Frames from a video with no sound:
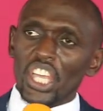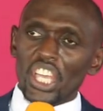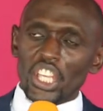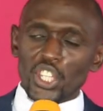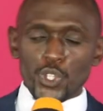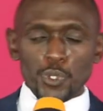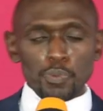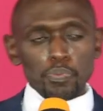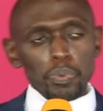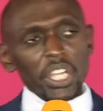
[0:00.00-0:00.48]

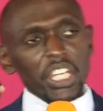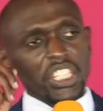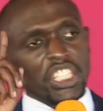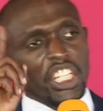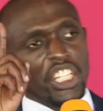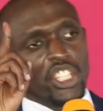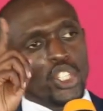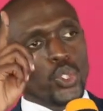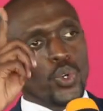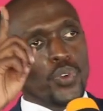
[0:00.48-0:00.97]
is
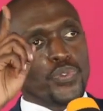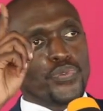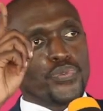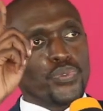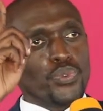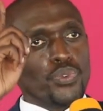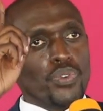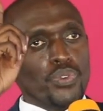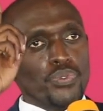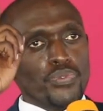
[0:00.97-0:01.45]
split into
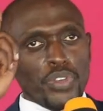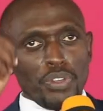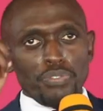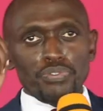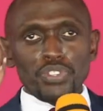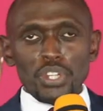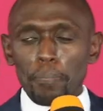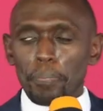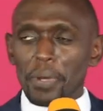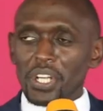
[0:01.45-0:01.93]

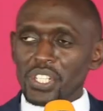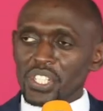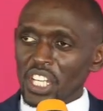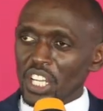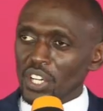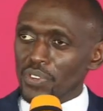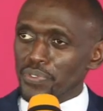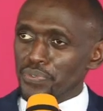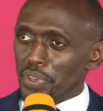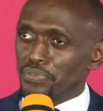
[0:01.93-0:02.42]

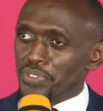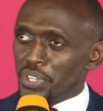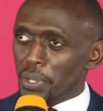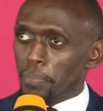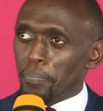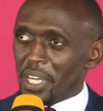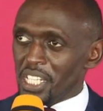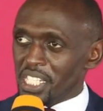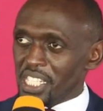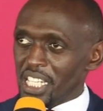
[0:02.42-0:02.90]
50%,
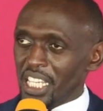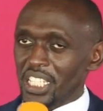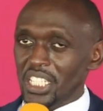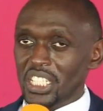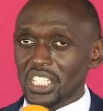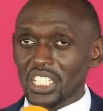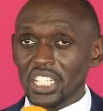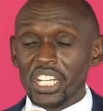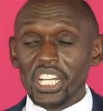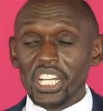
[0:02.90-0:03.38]
50%.